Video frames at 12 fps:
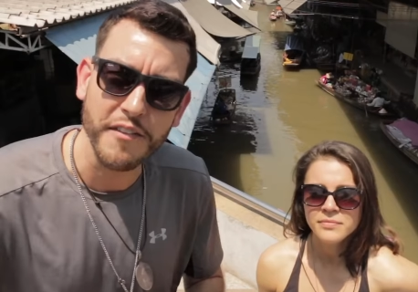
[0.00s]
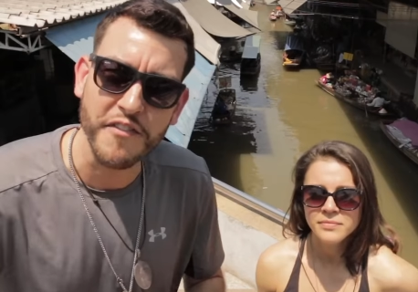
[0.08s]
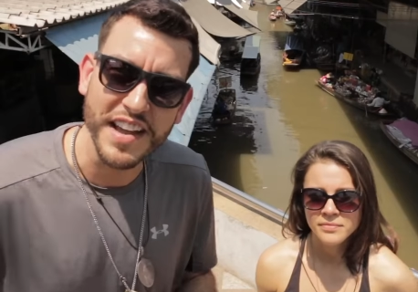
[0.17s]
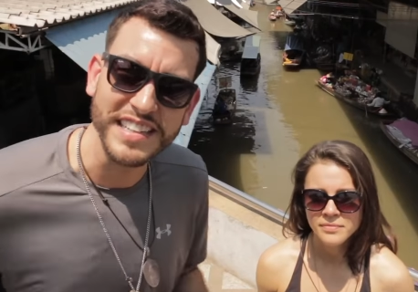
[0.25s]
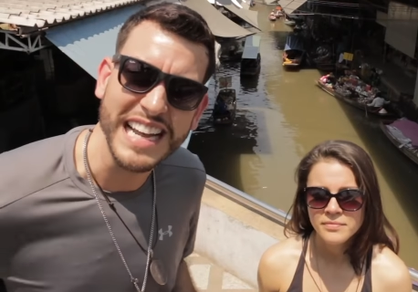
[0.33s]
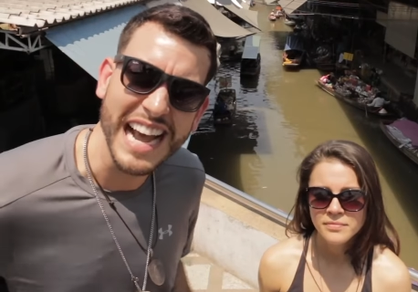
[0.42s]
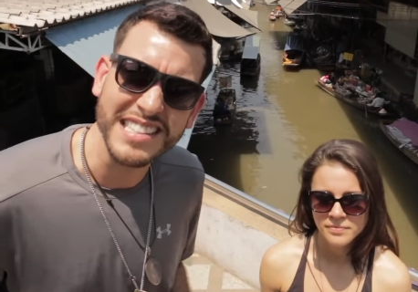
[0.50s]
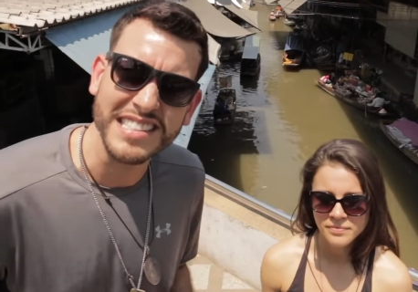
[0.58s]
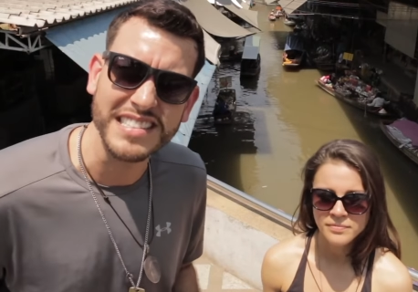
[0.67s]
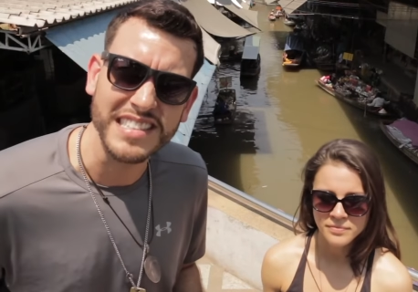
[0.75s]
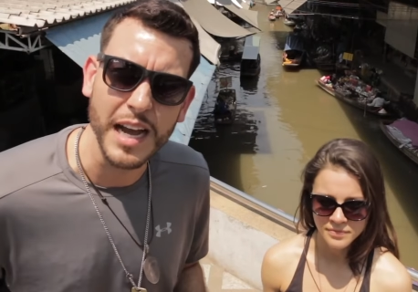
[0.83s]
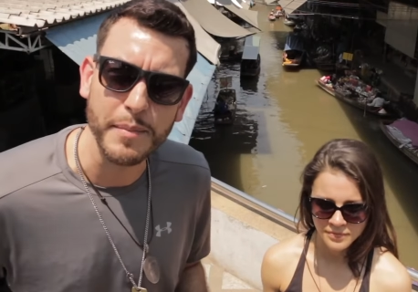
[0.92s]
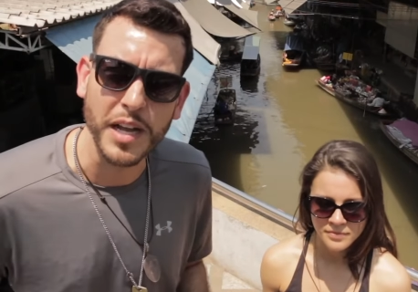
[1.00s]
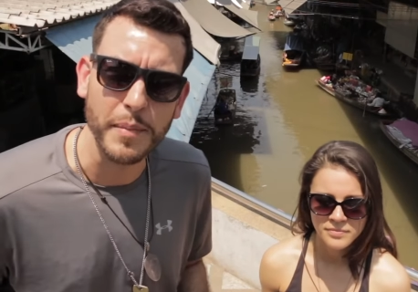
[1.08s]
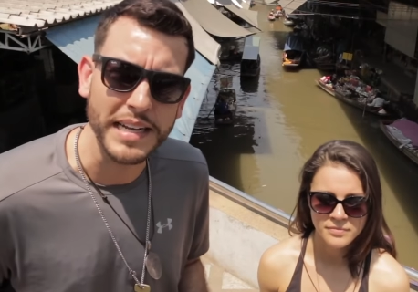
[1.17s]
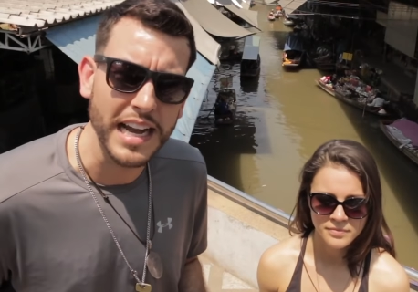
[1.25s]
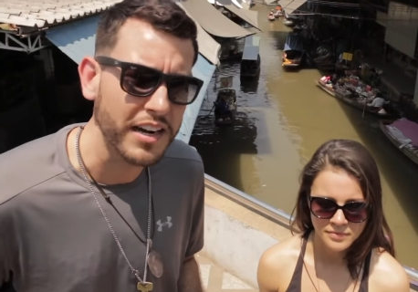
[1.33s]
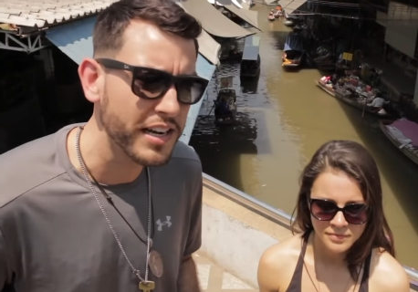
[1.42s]
Speaker 1: possible for
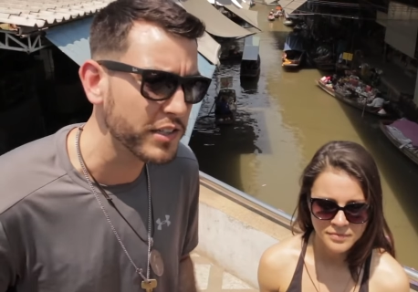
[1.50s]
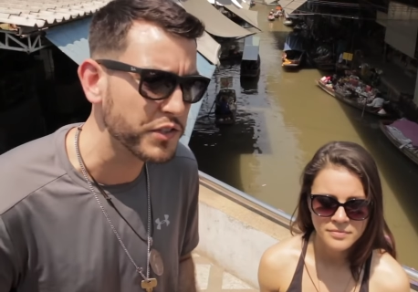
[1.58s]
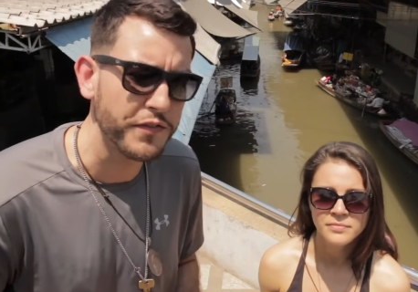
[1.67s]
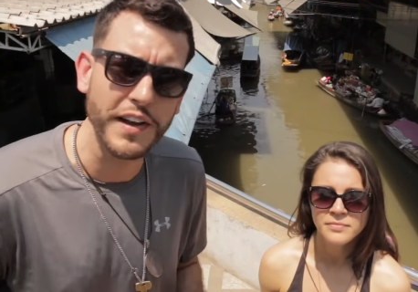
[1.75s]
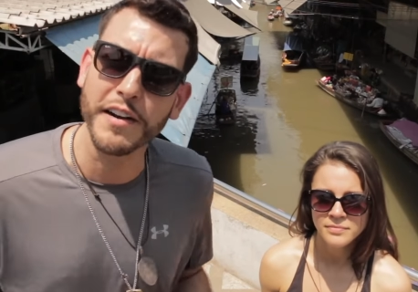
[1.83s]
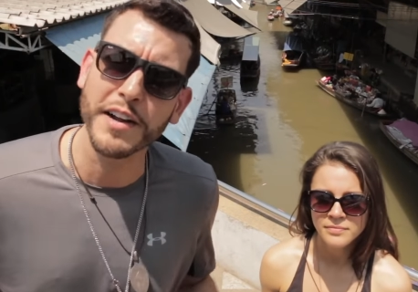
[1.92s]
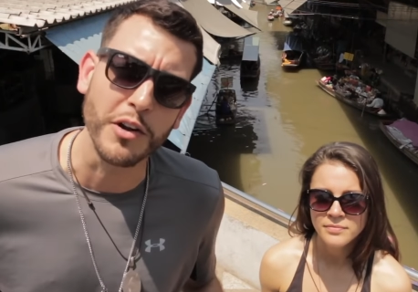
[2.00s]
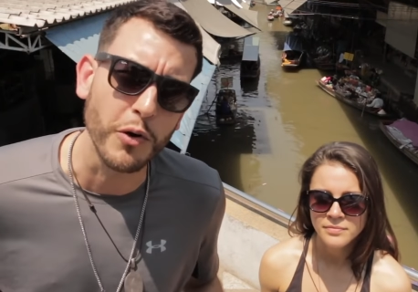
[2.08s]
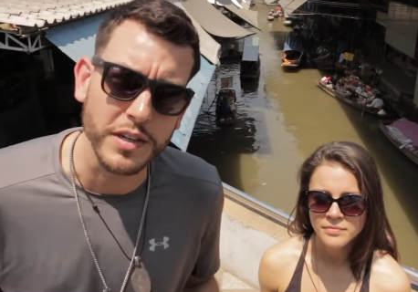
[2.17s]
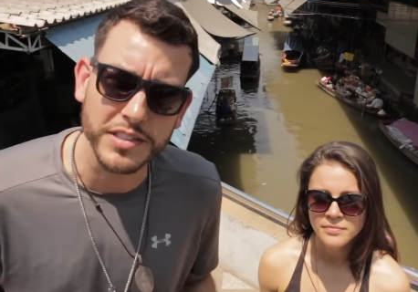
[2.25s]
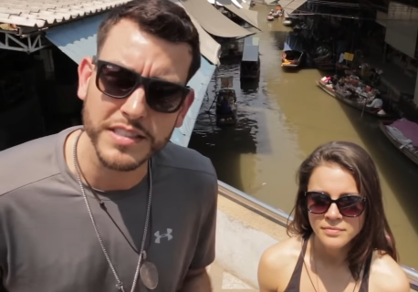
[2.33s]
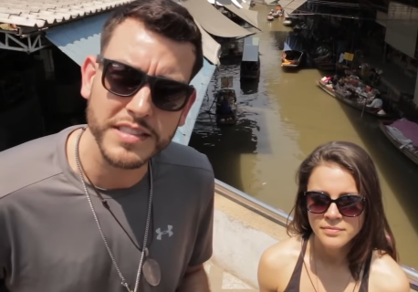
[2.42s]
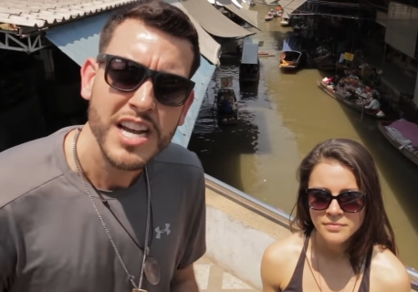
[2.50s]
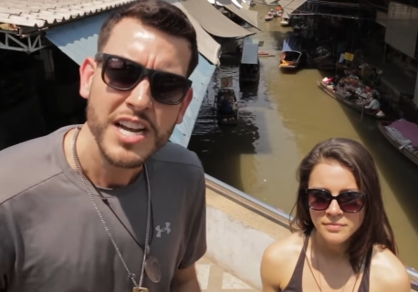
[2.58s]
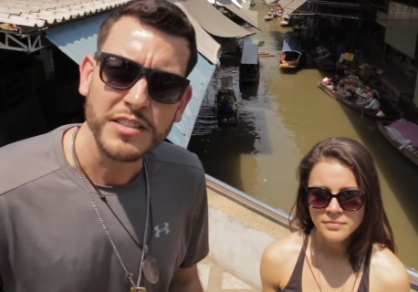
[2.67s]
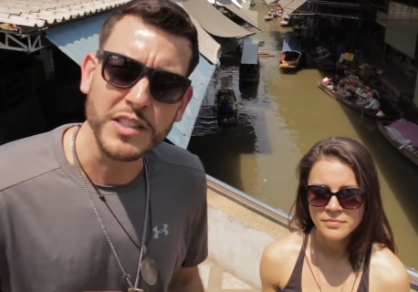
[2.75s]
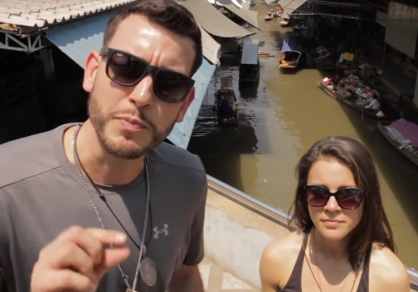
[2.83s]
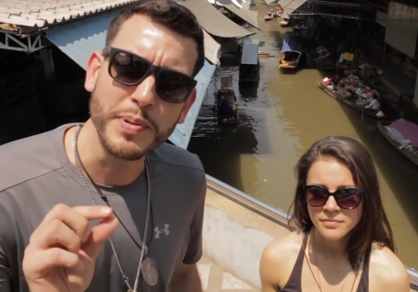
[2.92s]
the experienced traveler and
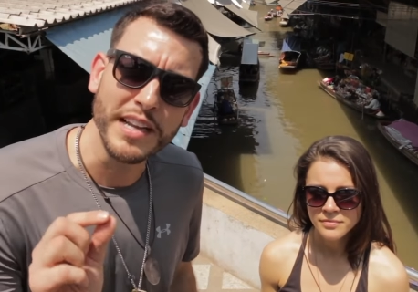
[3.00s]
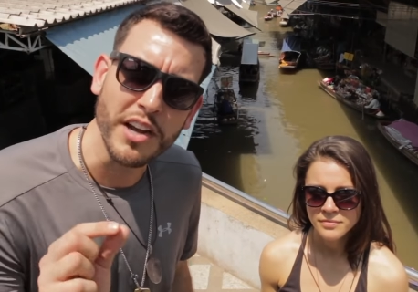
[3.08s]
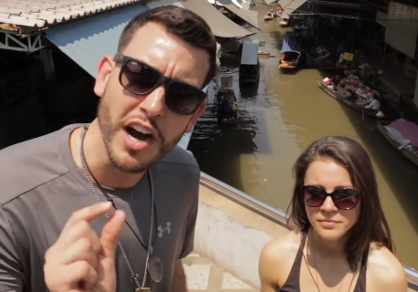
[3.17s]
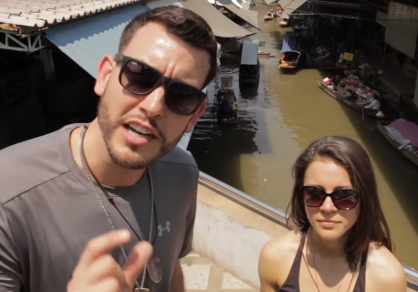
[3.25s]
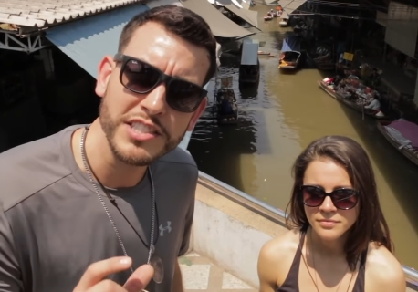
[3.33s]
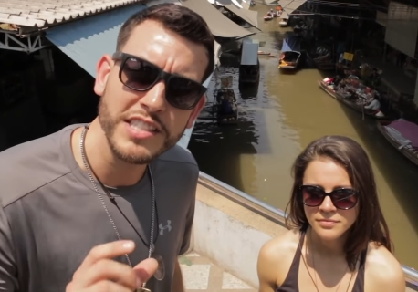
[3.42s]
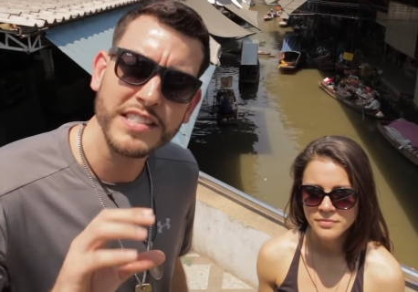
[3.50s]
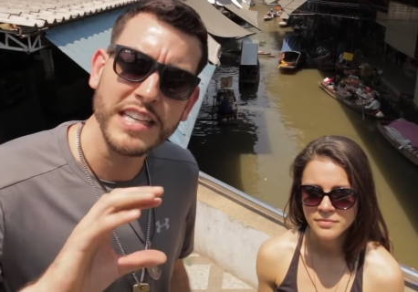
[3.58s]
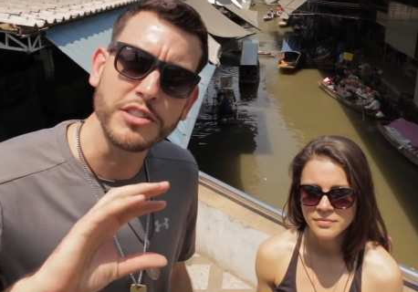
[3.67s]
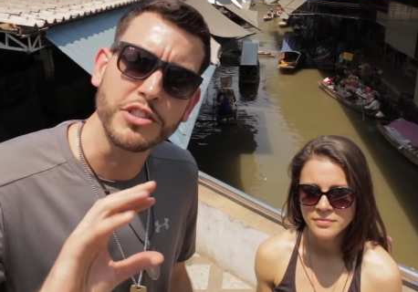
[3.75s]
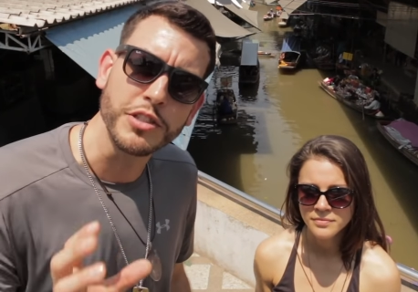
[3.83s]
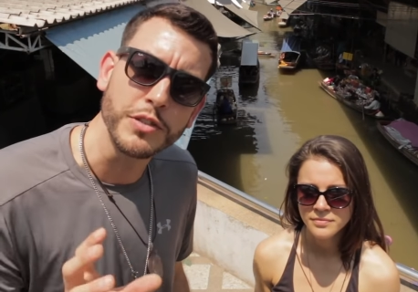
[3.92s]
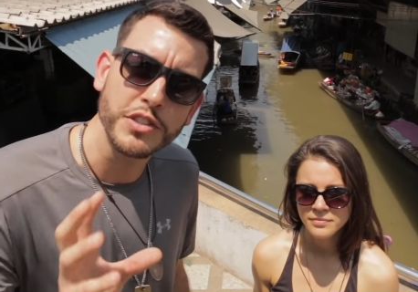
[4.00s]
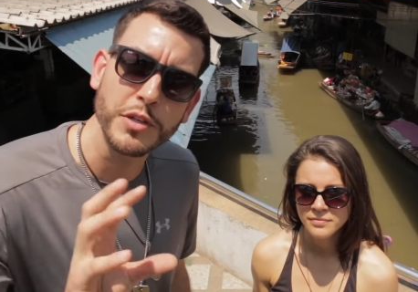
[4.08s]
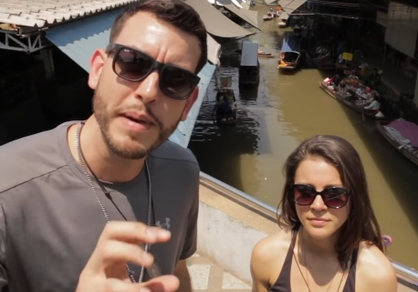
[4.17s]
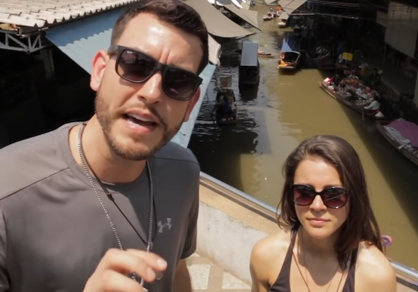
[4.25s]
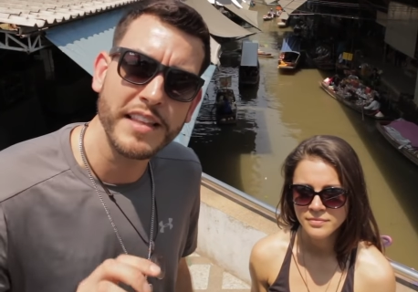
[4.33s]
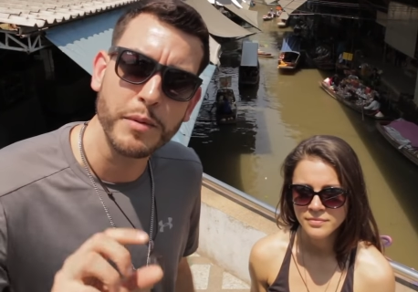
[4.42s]
the beginner traveler
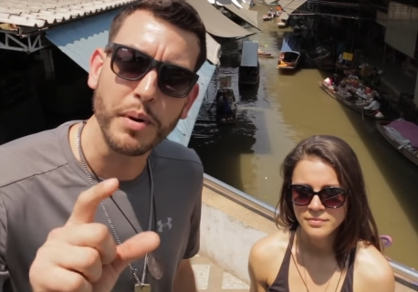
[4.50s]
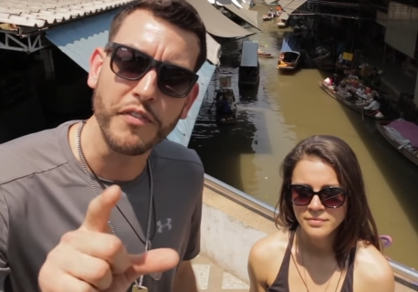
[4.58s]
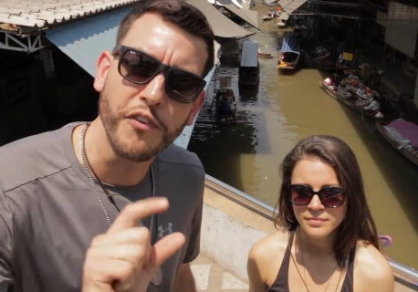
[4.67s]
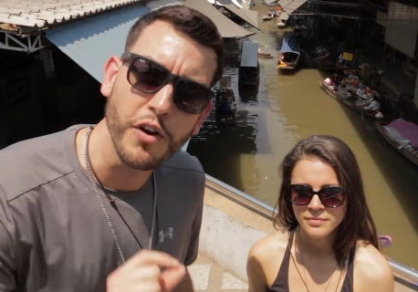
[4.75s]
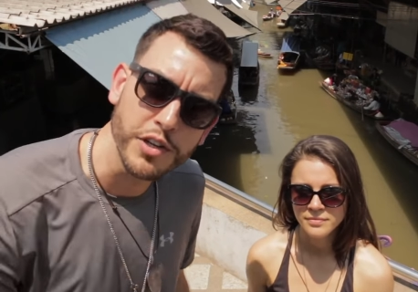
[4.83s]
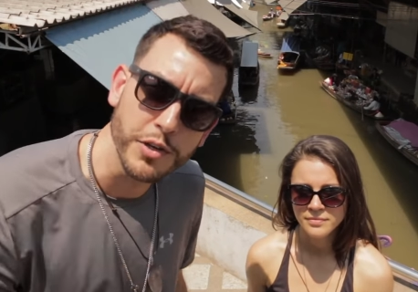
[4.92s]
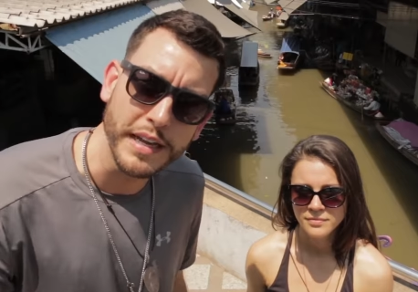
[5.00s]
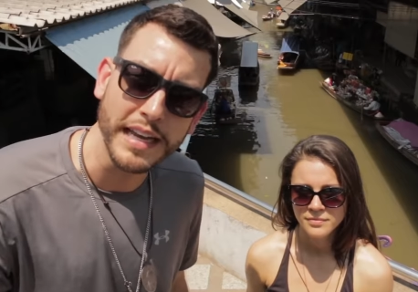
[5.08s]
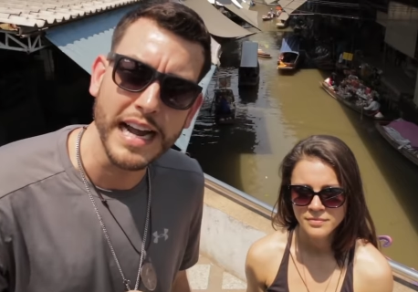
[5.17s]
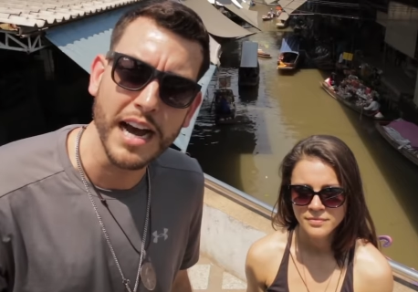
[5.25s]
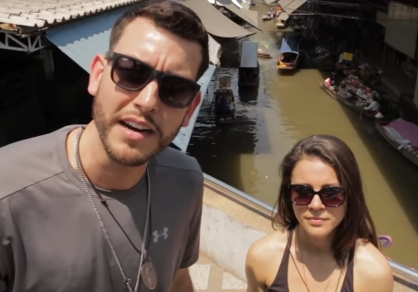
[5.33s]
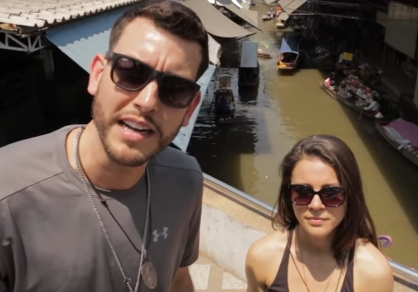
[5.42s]
i don't really believe in